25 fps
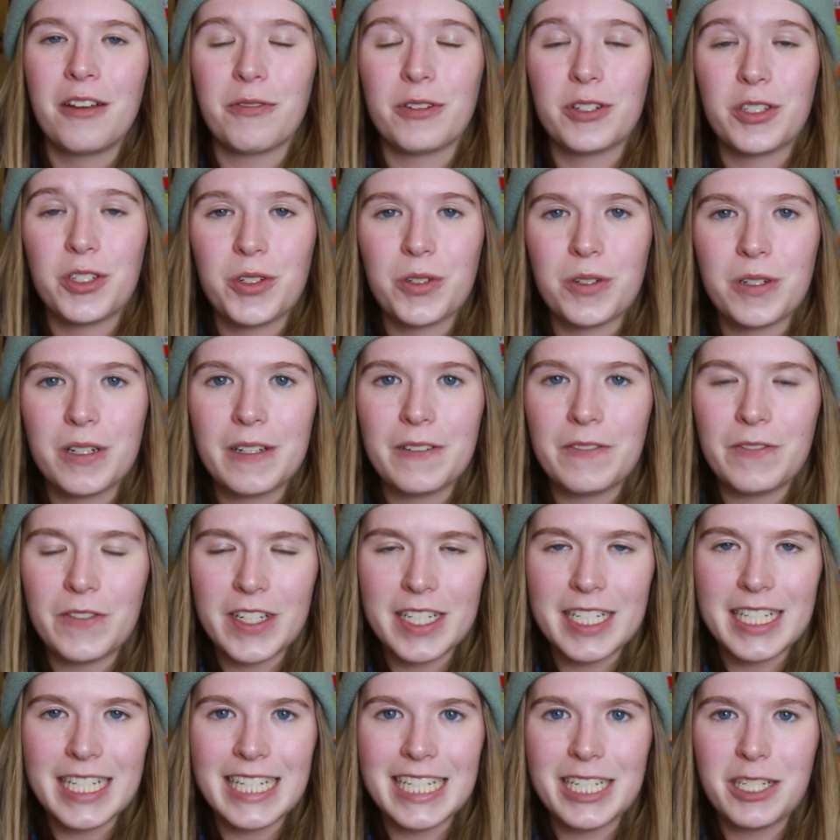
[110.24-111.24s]
restoring
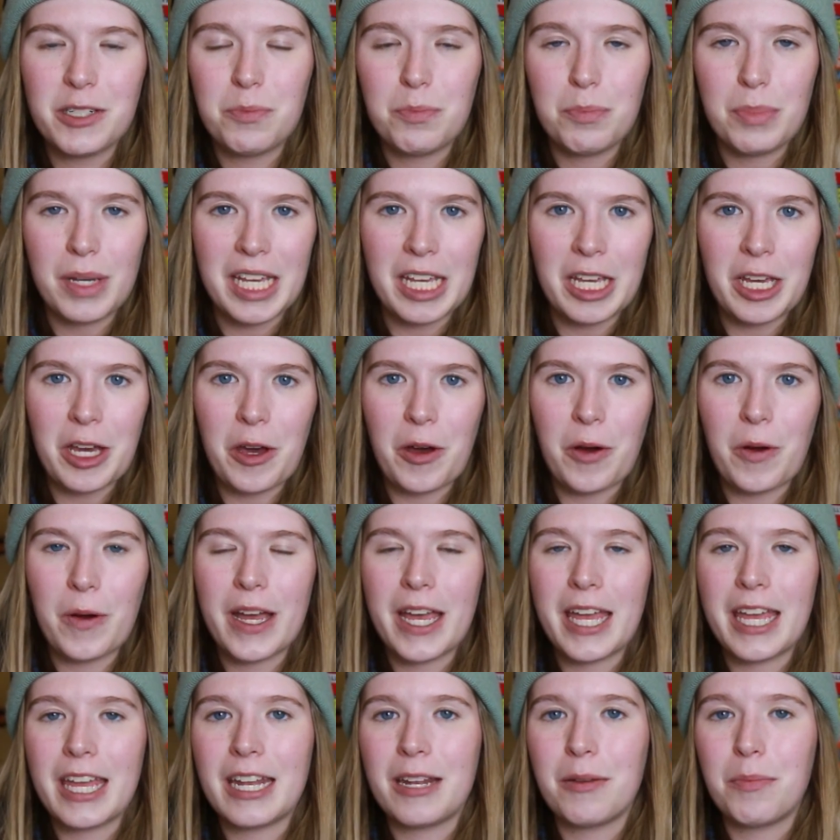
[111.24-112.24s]
vintage bingo
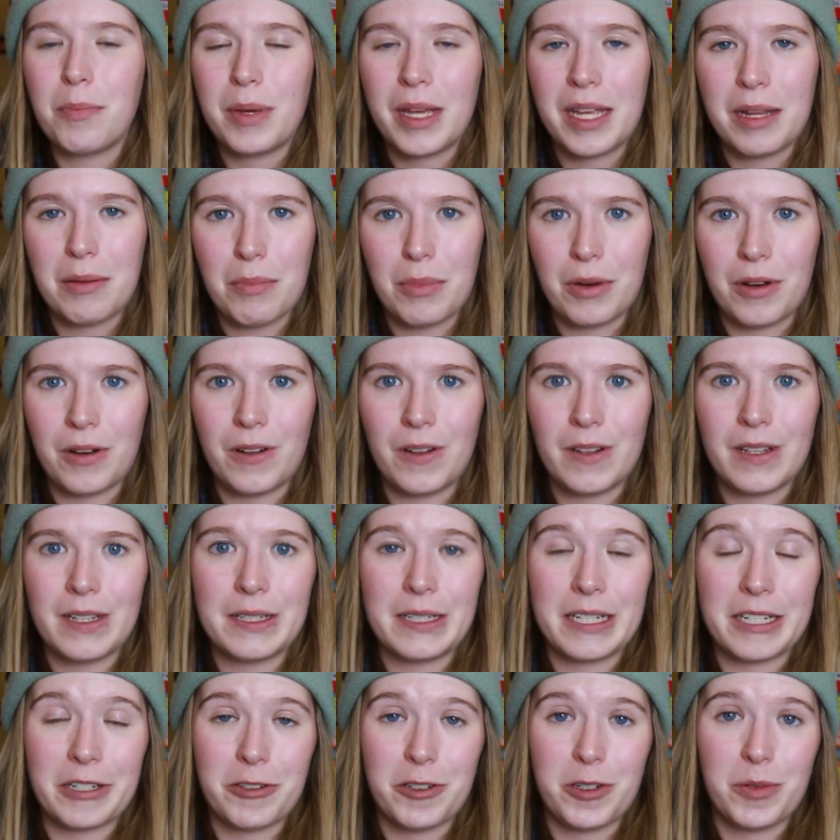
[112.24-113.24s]
and pinball
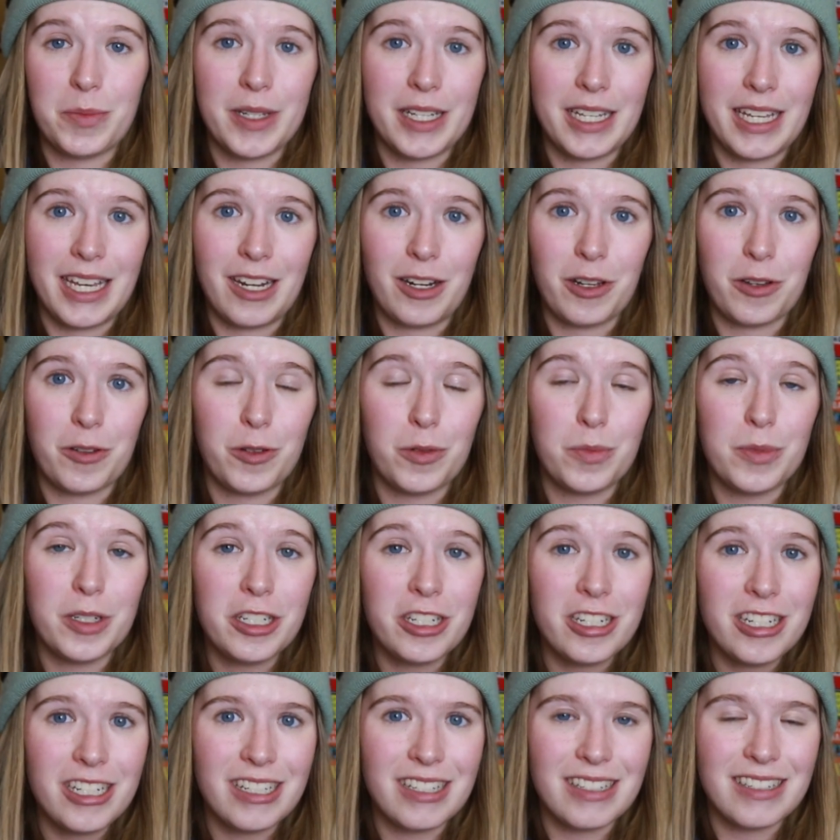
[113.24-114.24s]
electromechanical
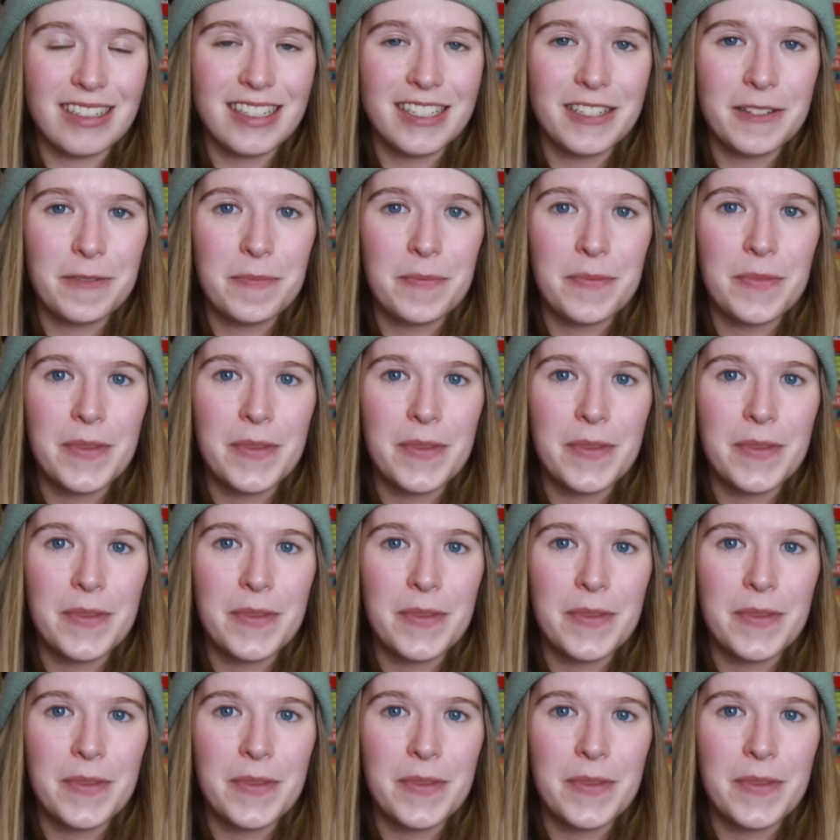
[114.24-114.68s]
machines.